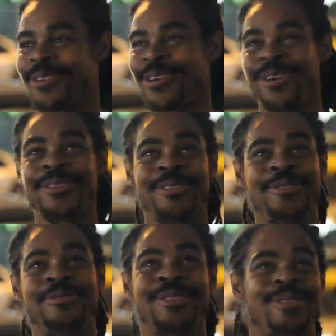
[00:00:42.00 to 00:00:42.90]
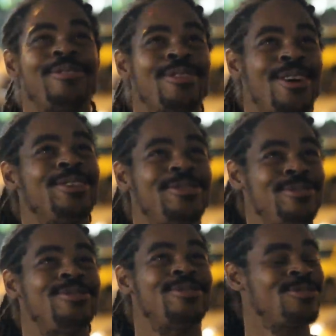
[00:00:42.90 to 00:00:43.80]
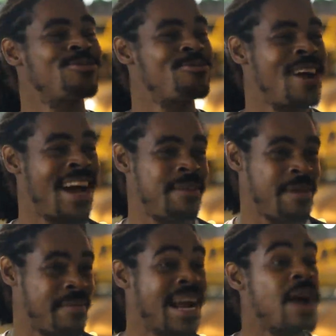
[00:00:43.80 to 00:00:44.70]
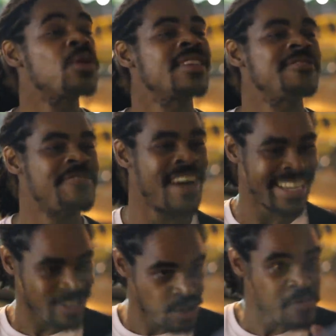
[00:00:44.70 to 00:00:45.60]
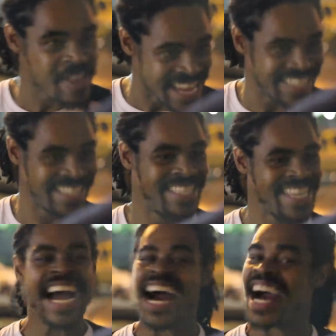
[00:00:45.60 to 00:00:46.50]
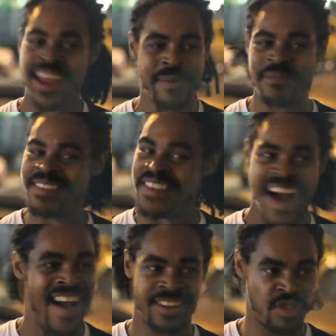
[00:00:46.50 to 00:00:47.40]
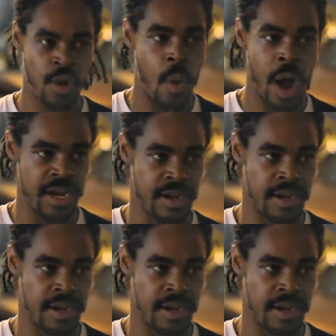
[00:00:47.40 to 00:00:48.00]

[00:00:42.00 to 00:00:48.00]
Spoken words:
All you little thug dudes are trying me, but I will advise you this. I am not the one.